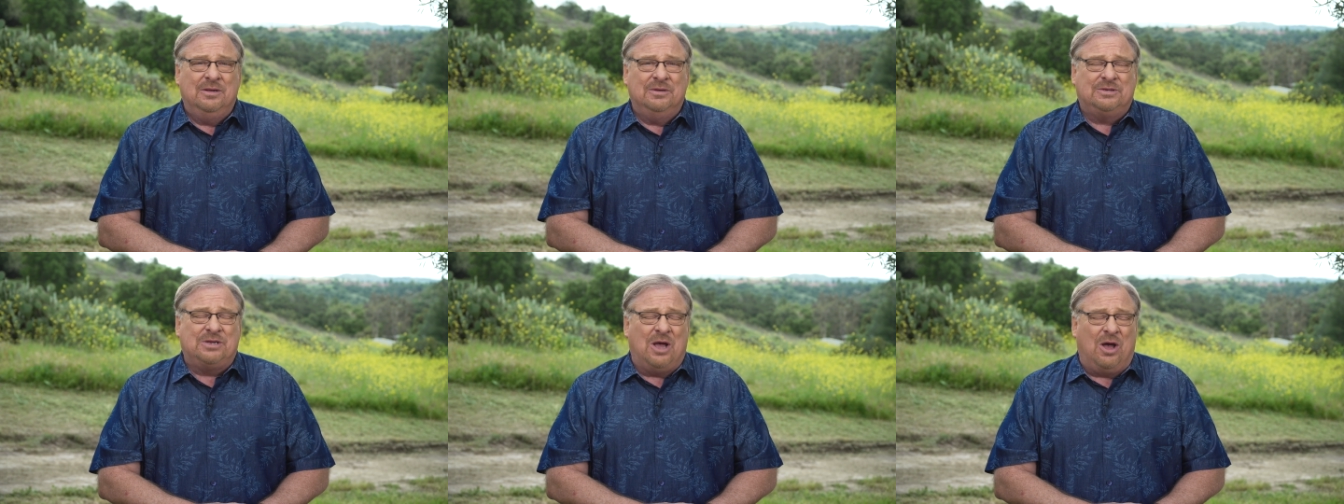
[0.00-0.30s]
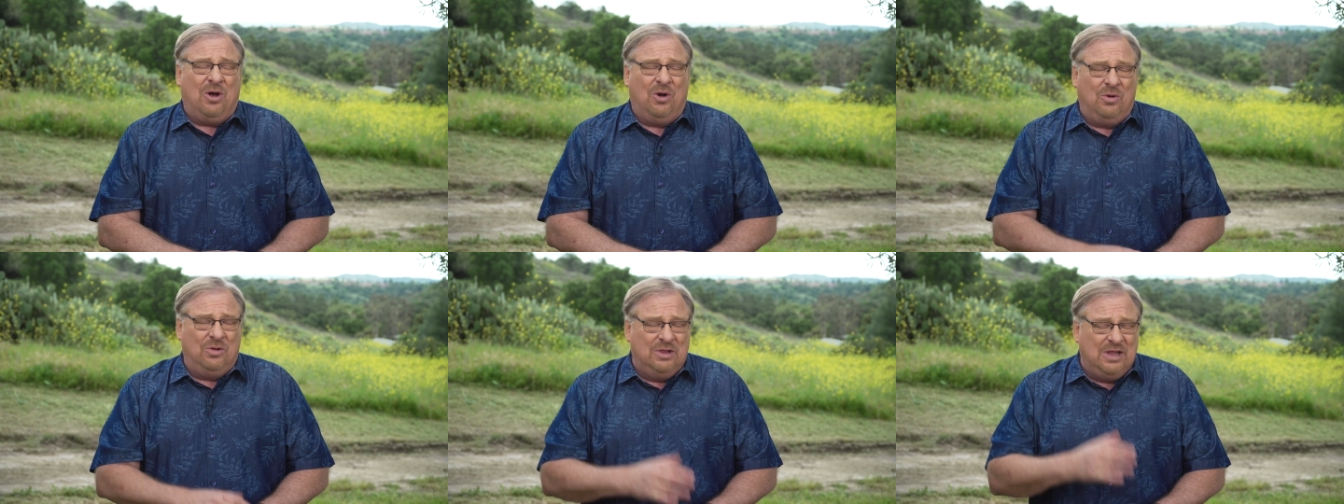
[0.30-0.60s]

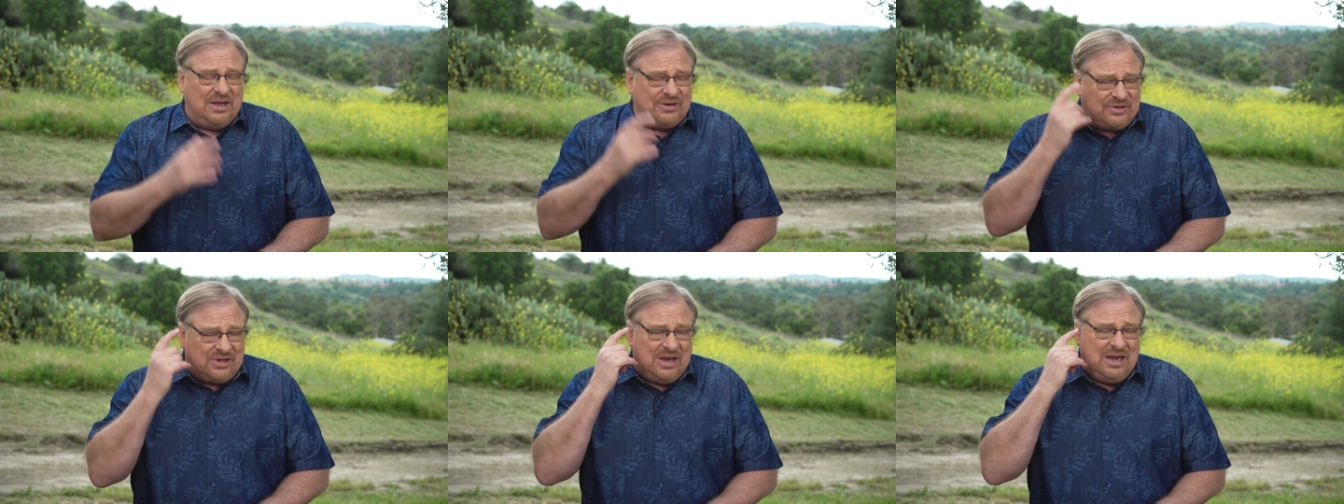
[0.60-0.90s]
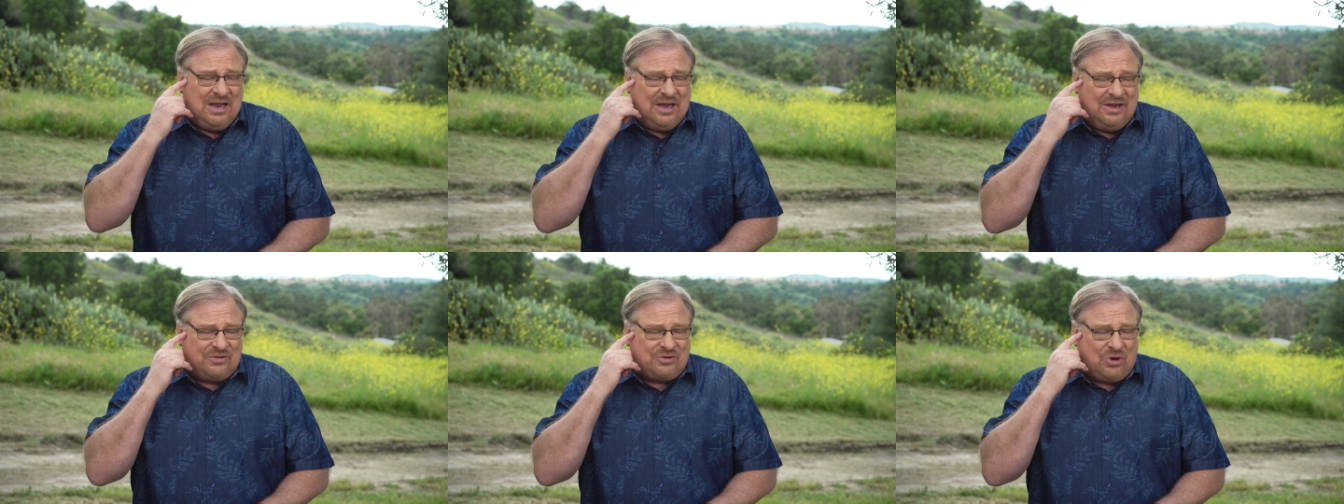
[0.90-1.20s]
So
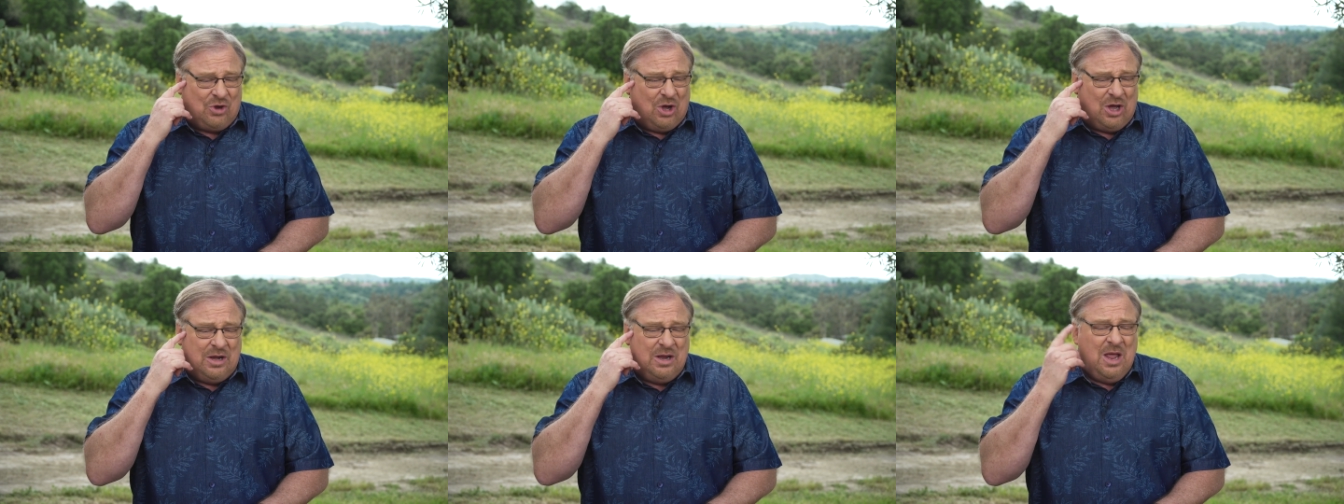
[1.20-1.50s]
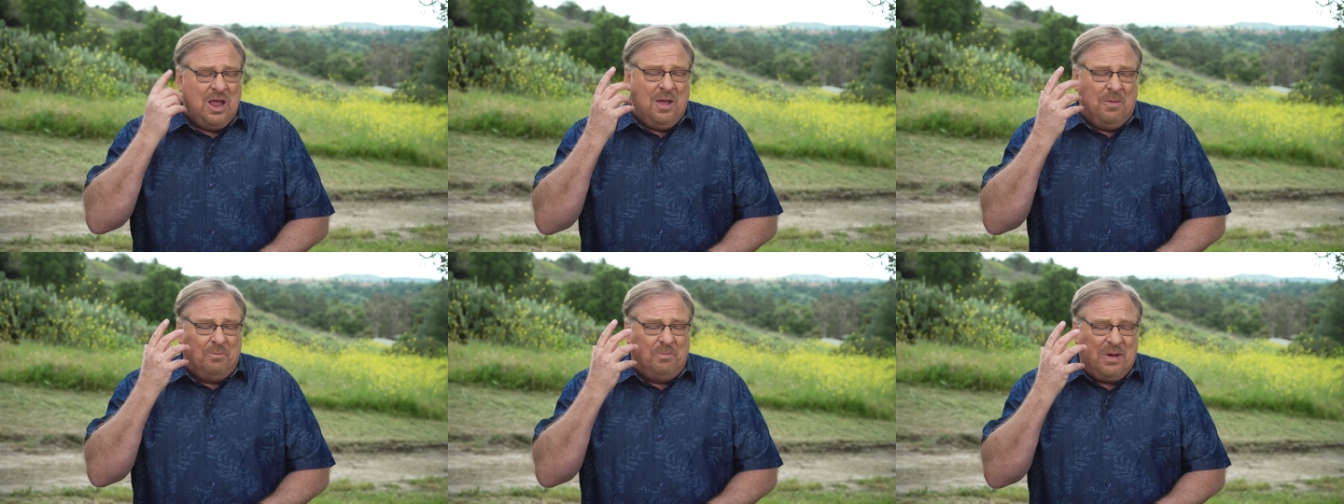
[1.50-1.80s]
listening is good,
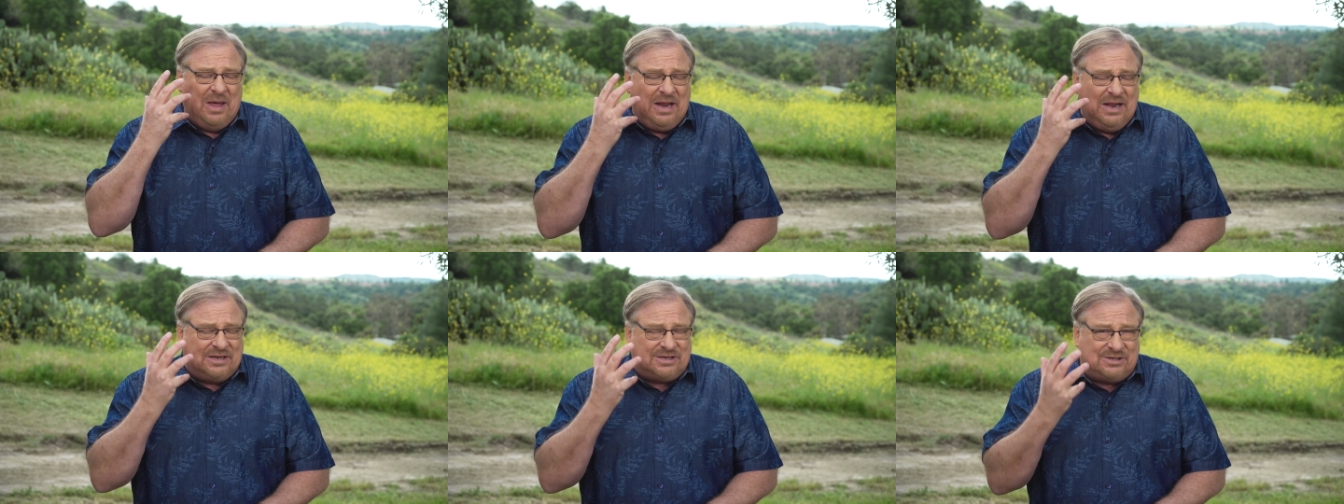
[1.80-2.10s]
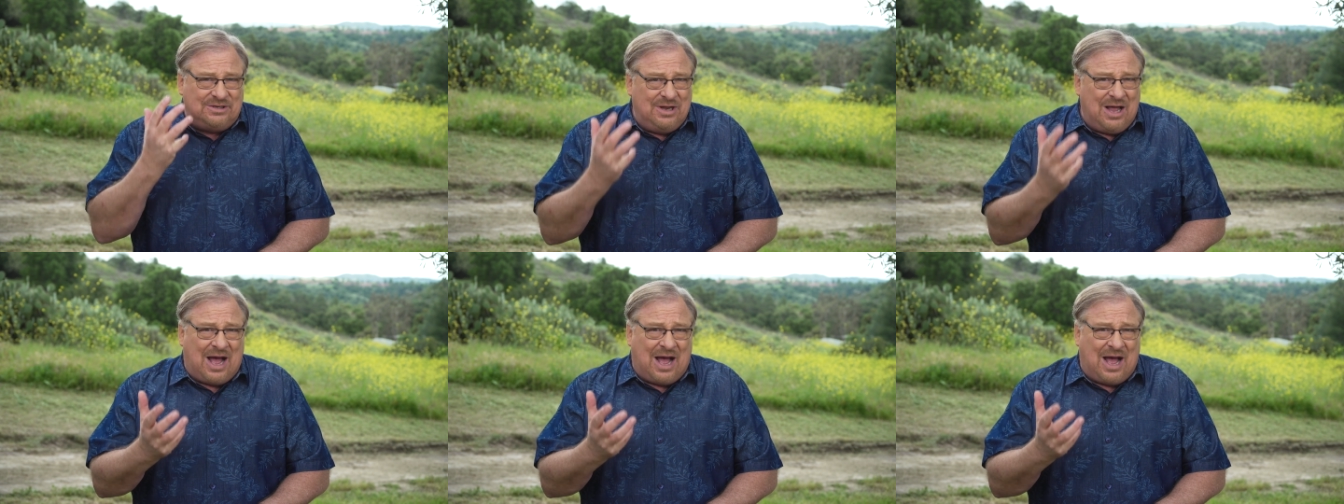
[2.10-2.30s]
but it's